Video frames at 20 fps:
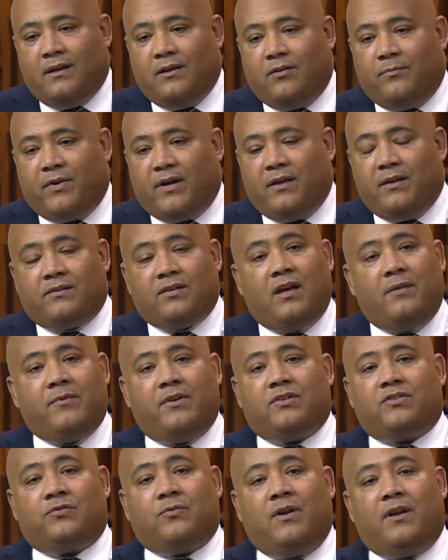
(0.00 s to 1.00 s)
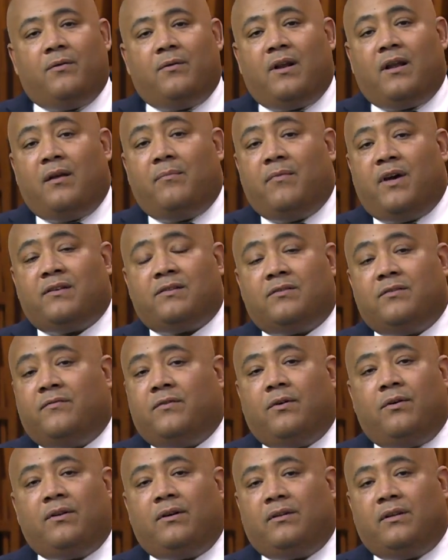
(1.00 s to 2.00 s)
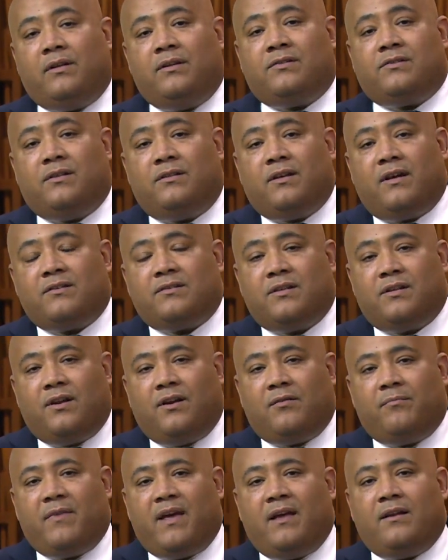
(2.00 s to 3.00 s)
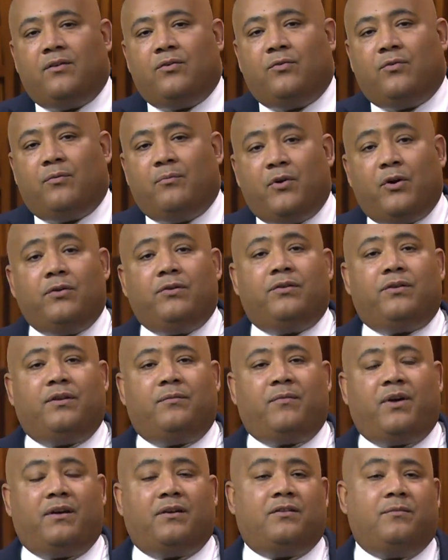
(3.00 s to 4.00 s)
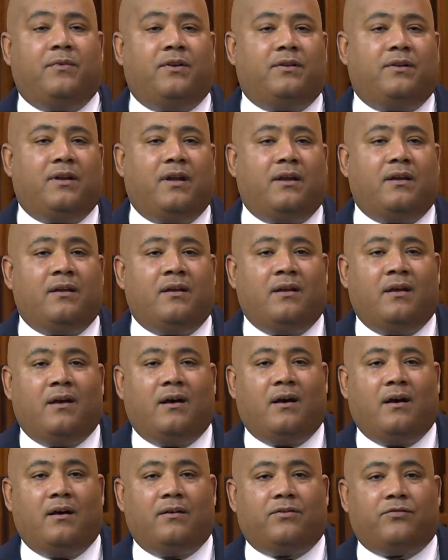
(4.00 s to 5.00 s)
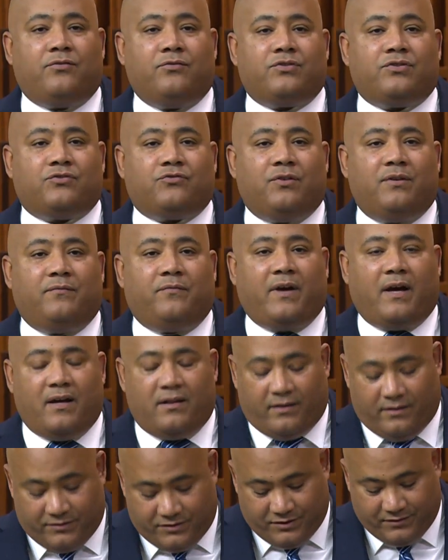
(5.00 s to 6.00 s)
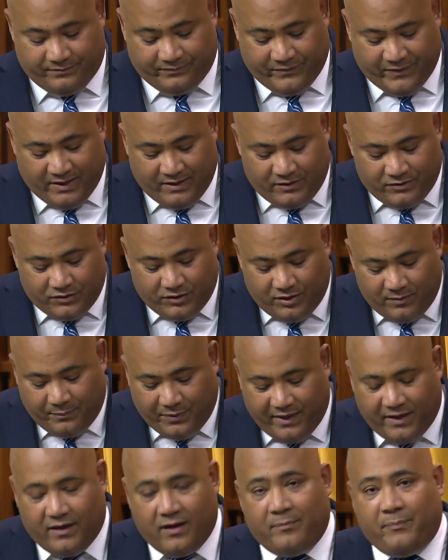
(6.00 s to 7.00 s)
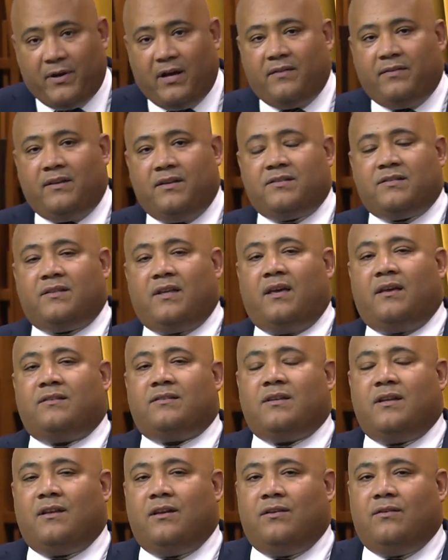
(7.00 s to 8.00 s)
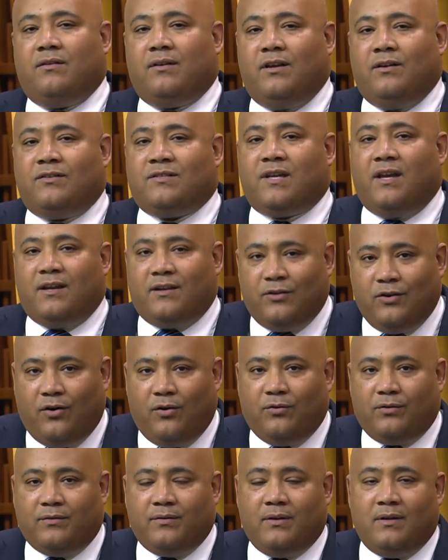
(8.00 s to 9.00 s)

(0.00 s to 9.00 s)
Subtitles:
by the time I was 21, I must have known at least a dozen young men who were murdered in my community through street violence. So you pick up on these things and you take note.